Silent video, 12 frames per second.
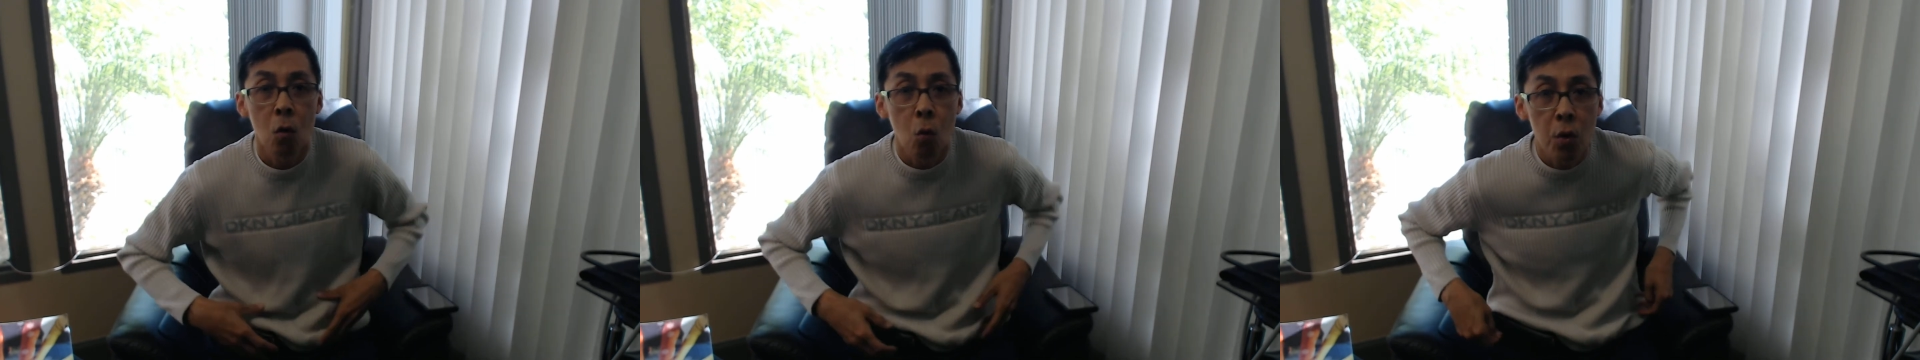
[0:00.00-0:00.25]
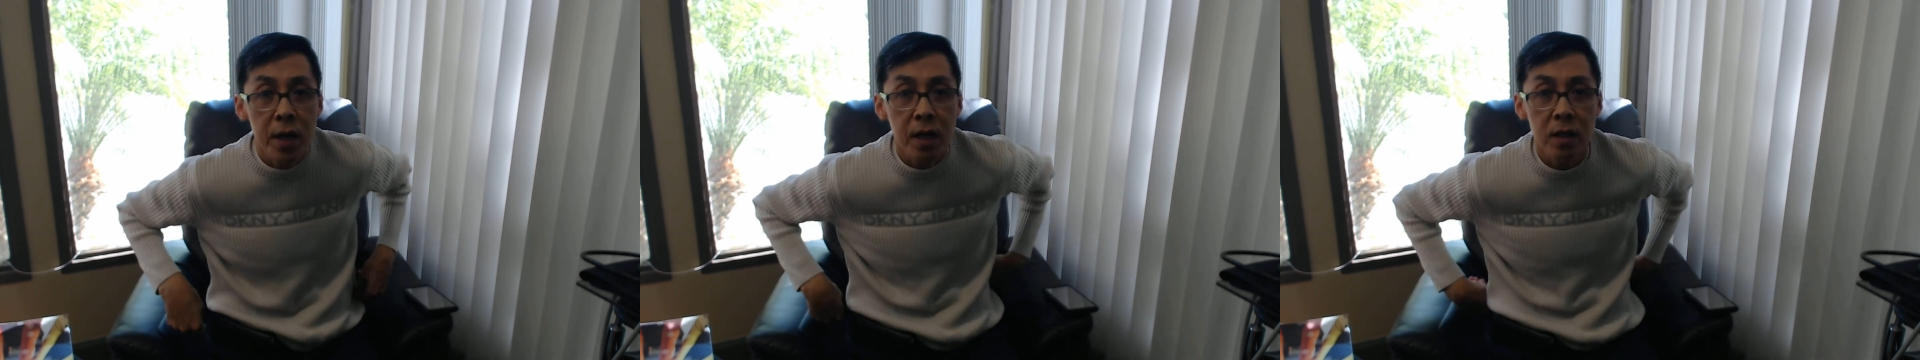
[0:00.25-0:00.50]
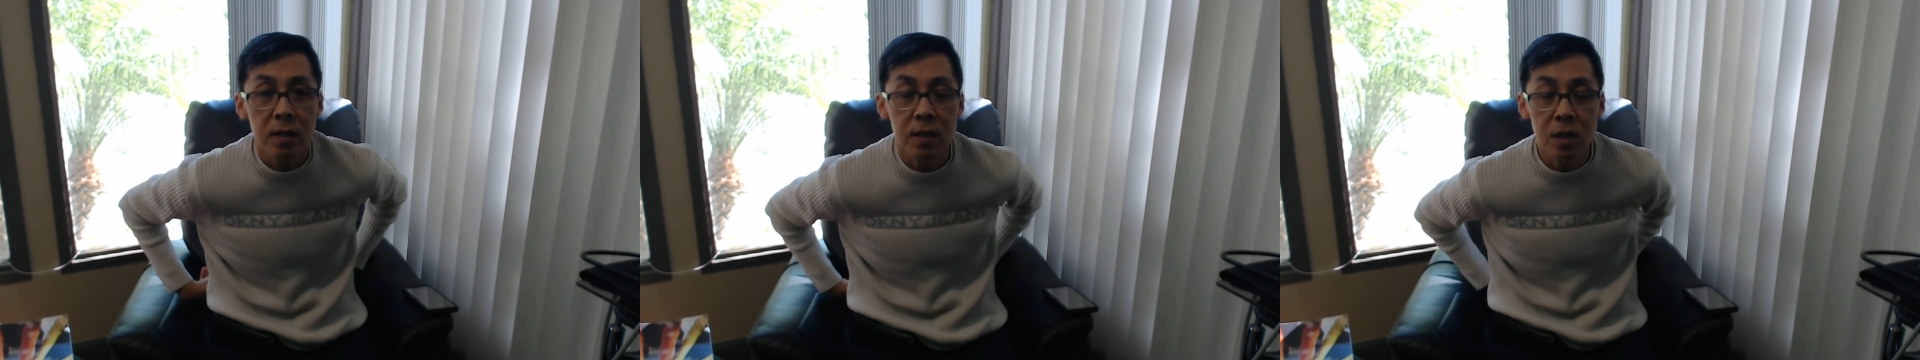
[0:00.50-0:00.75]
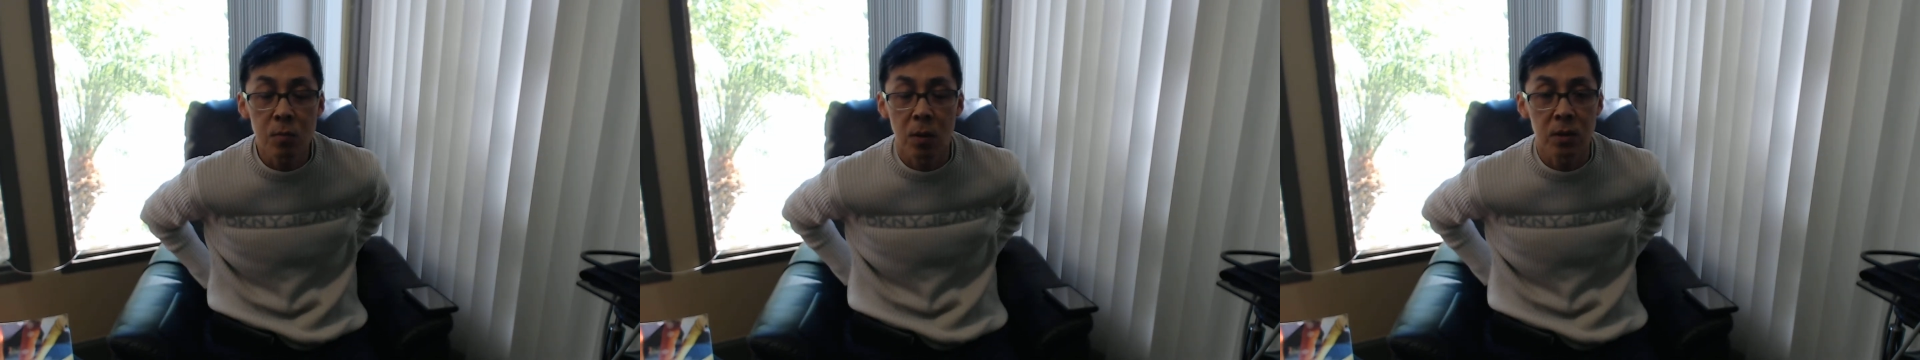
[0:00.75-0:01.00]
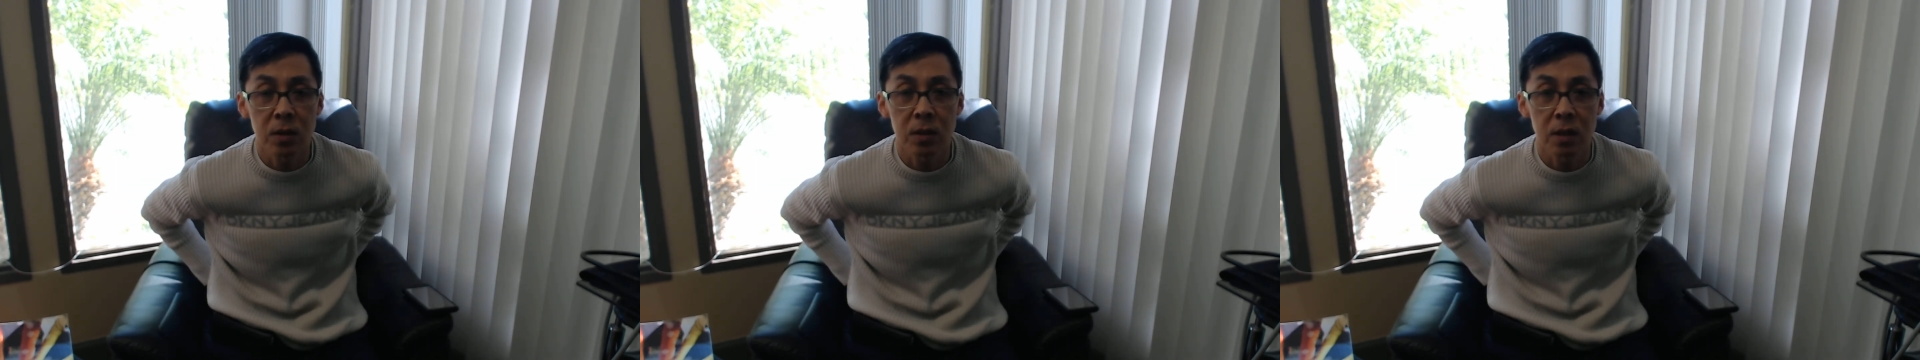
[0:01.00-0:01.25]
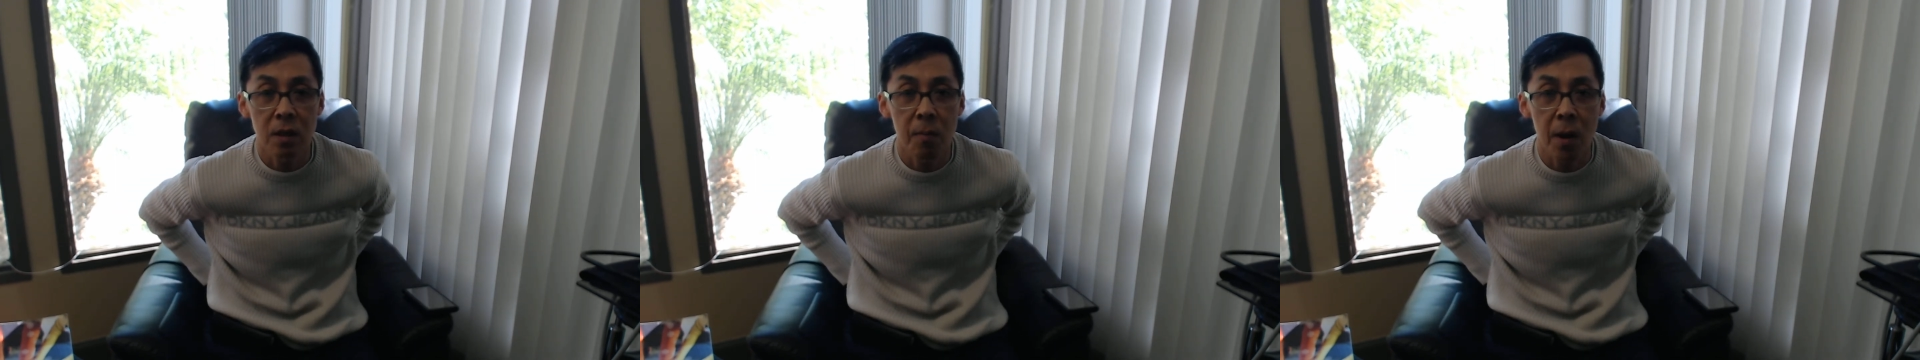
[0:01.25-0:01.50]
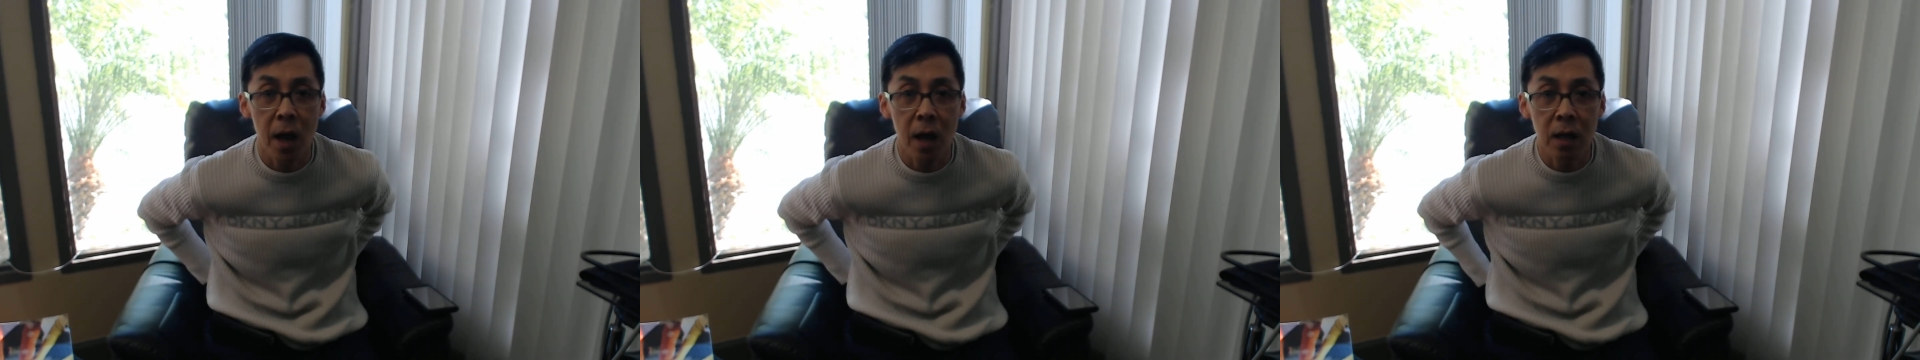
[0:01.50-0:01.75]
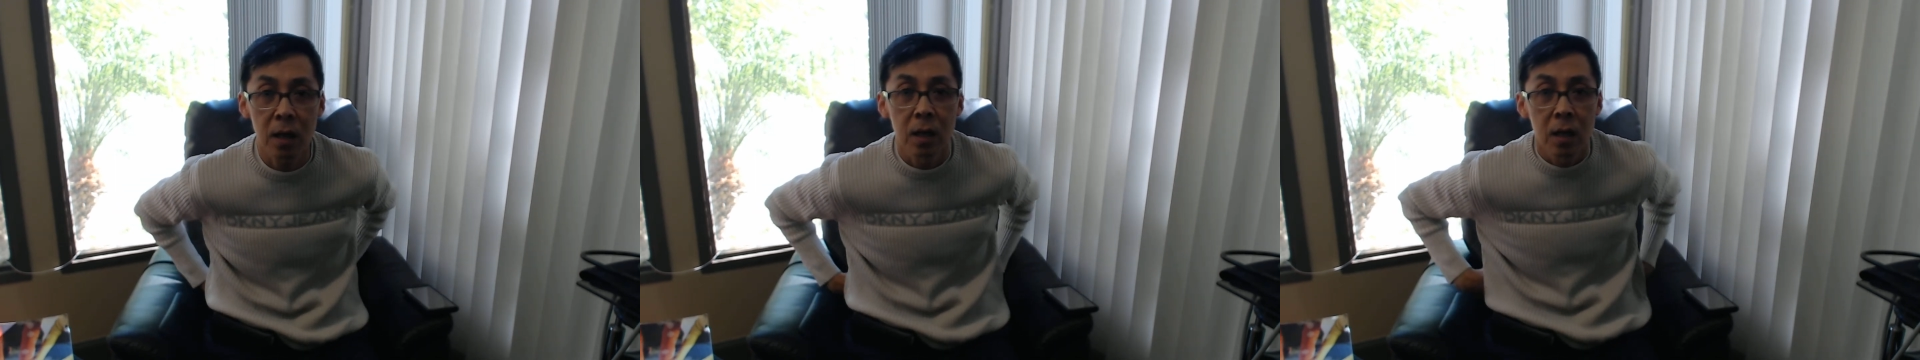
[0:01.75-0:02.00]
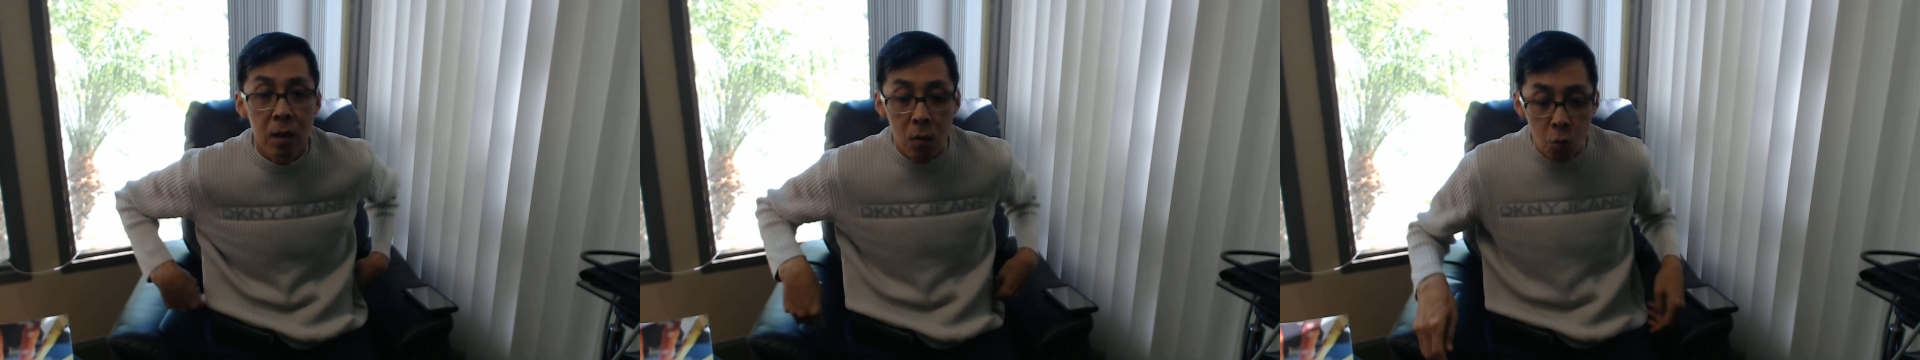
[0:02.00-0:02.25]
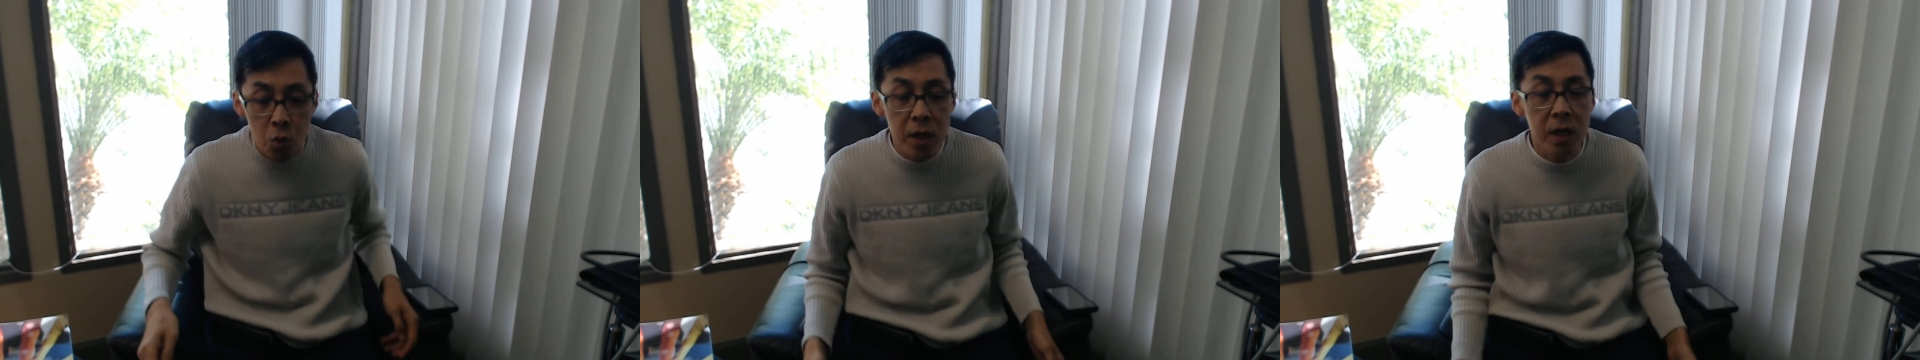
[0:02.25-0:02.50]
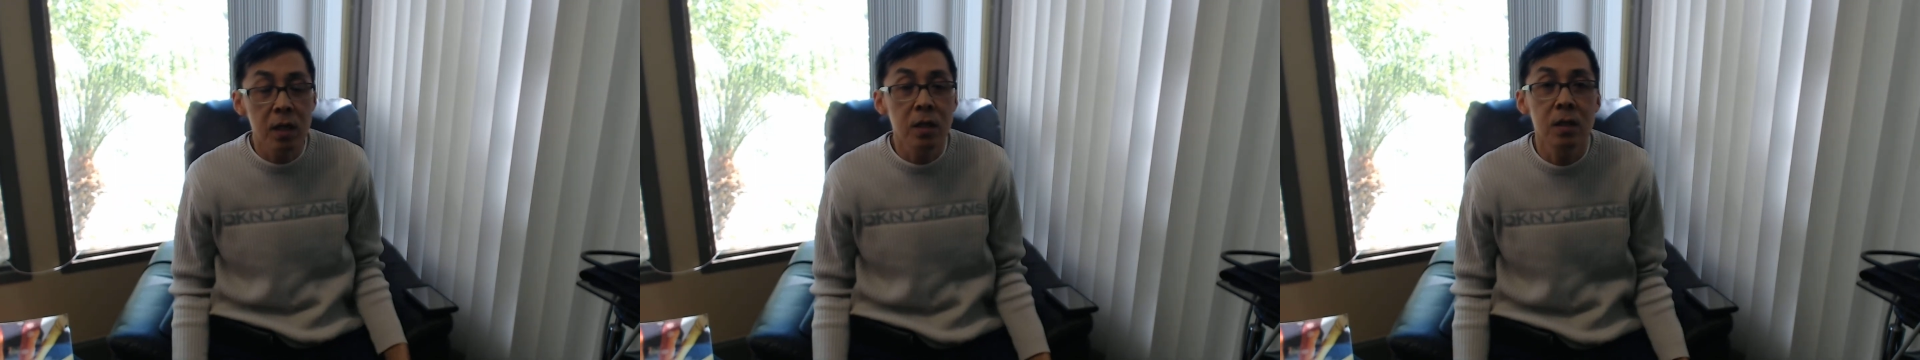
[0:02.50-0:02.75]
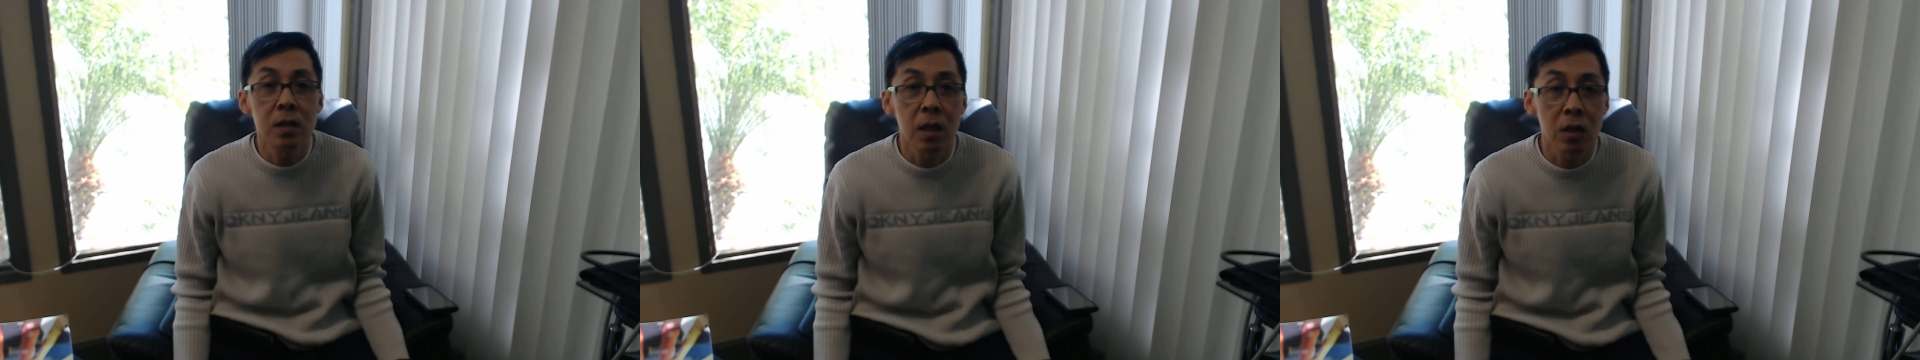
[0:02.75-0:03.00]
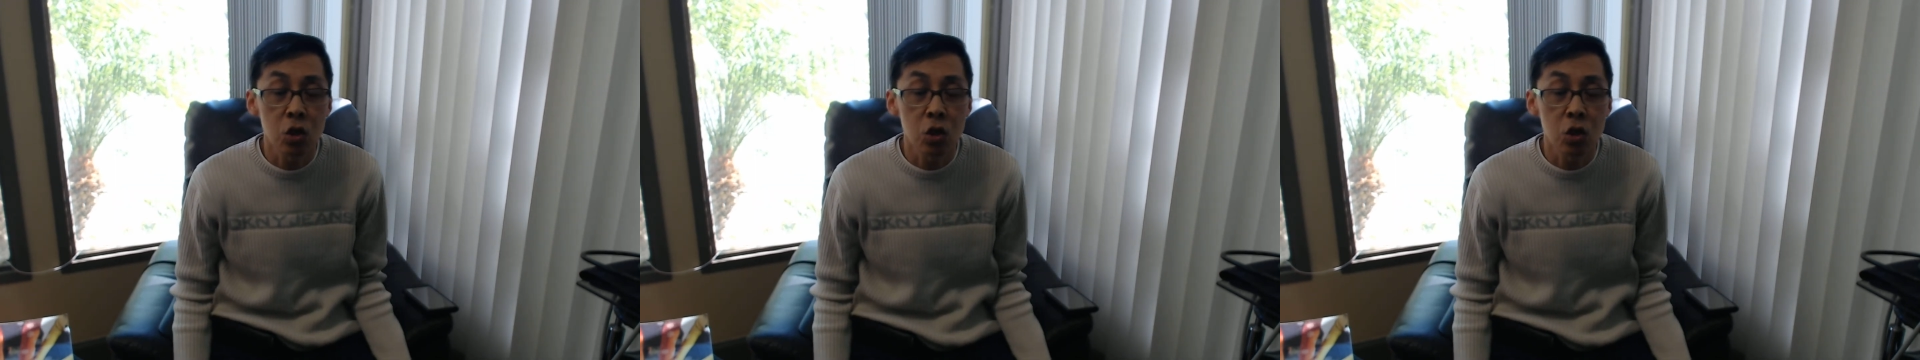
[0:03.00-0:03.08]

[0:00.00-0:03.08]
weakens these muscles in the back, weakens and